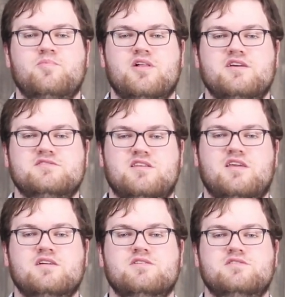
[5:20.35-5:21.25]
place in
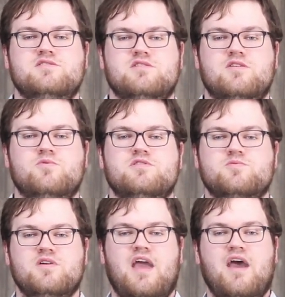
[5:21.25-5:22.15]
English in which
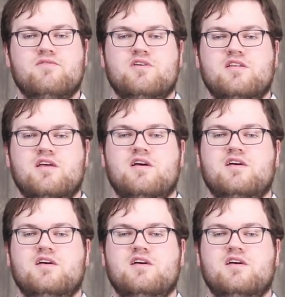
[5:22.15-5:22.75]
we have it,